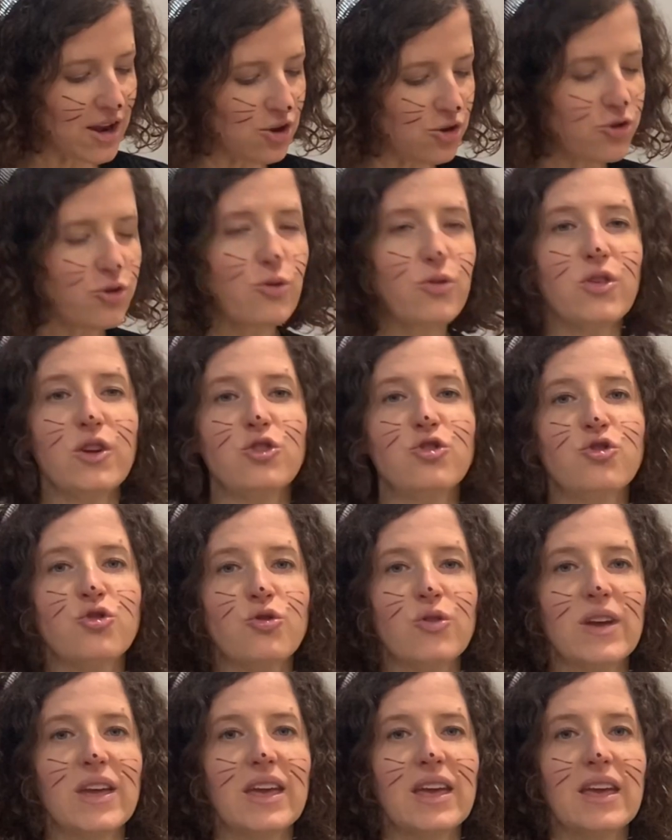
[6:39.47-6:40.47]
do the
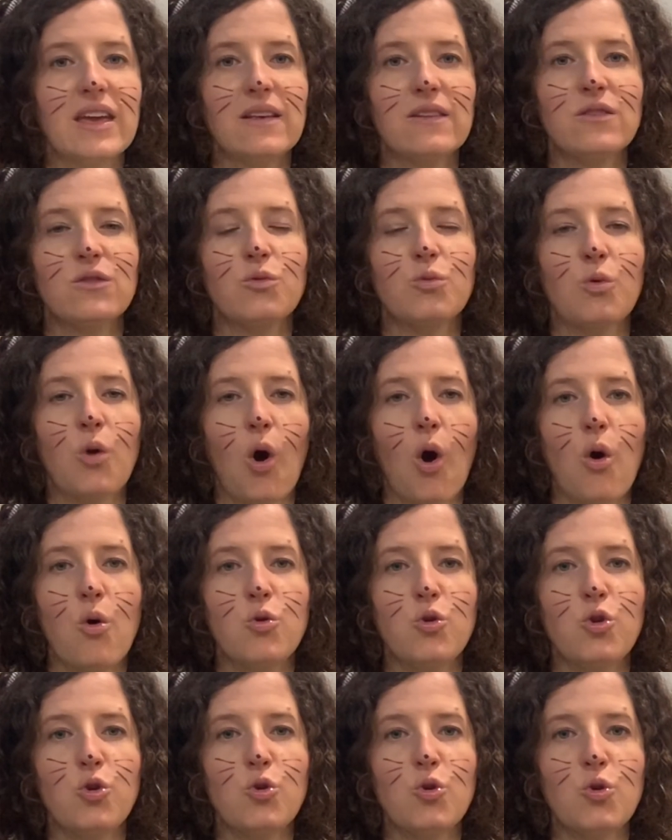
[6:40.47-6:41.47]
trees grow
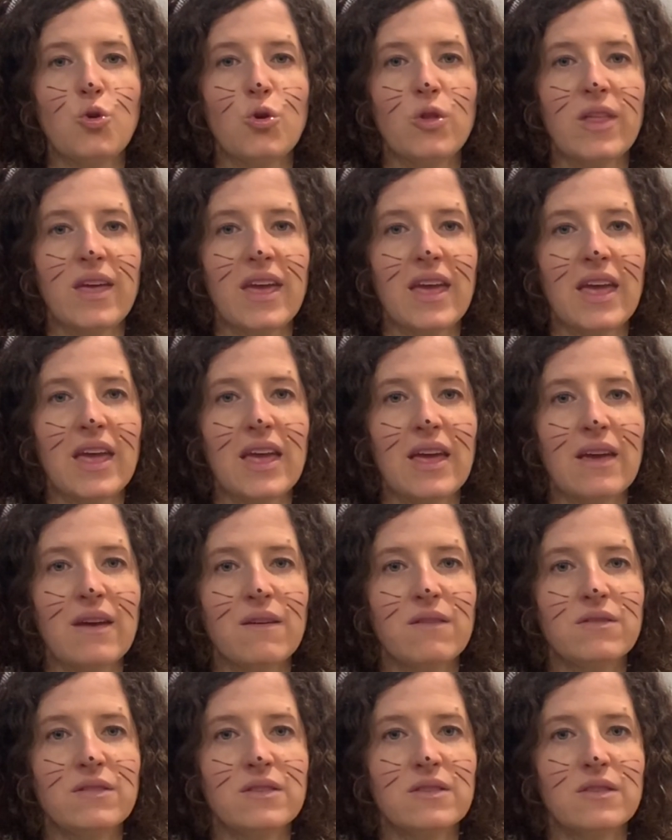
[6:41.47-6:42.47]
new
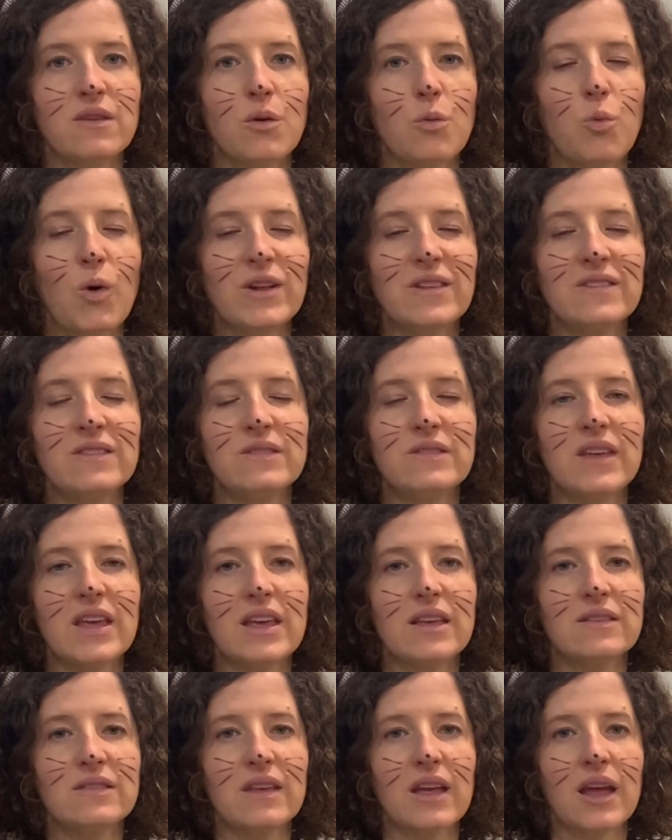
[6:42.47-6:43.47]
leaves? What
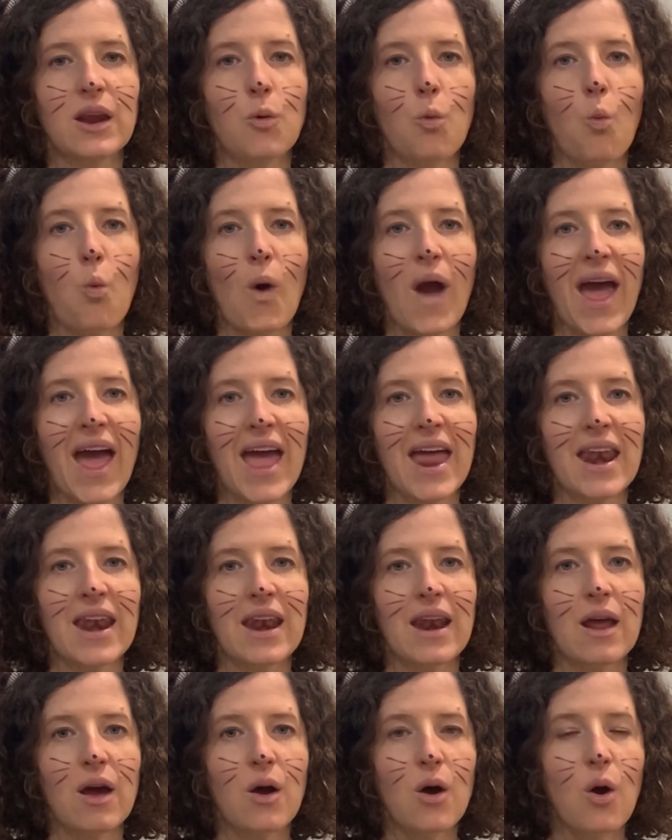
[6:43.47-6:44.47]
season?
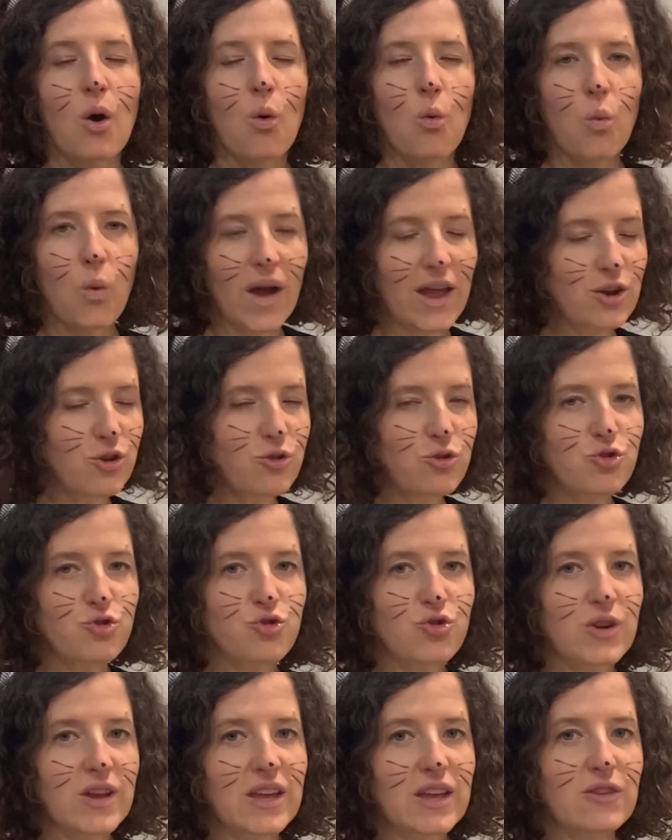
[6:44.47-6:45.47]
When? When do
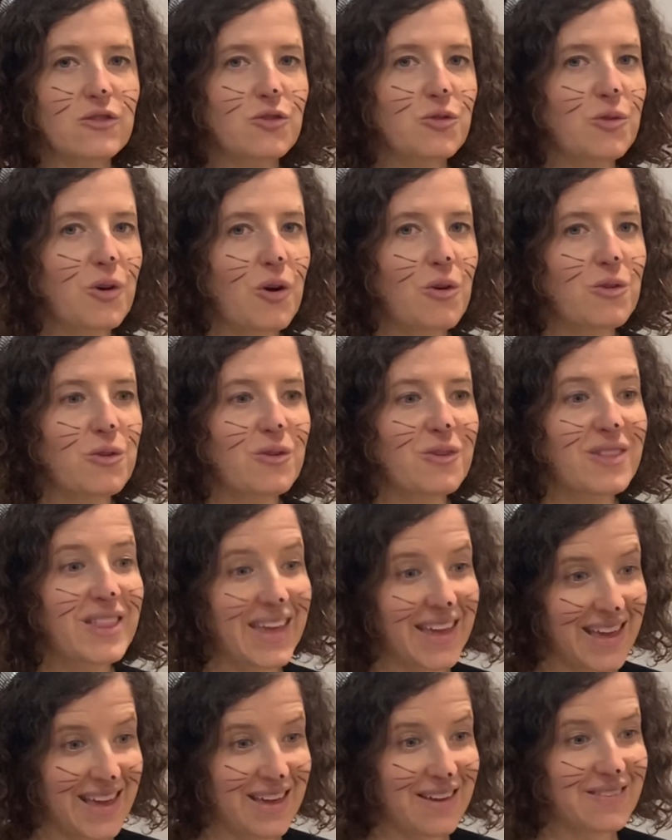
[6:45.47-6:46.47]
trees grow new
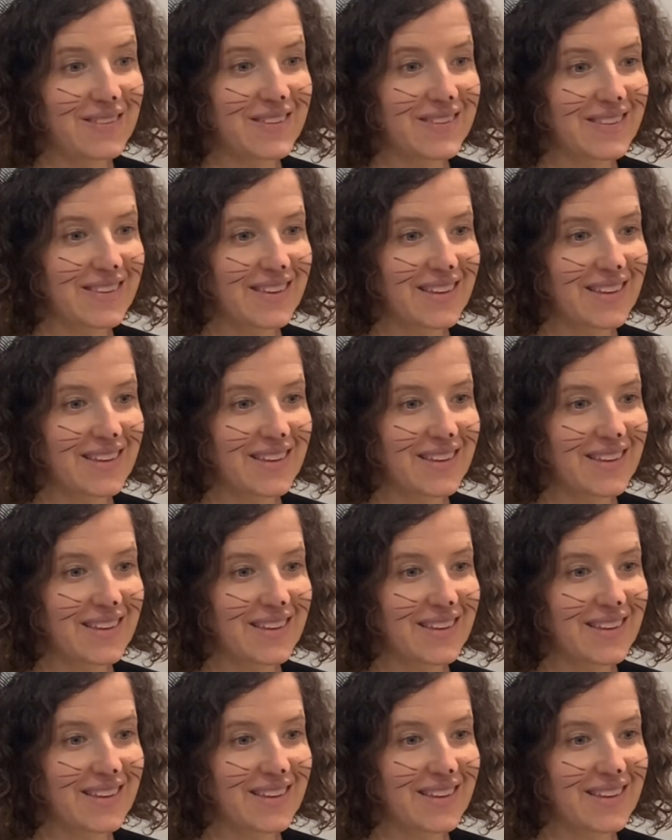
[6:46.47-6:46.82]
leaves?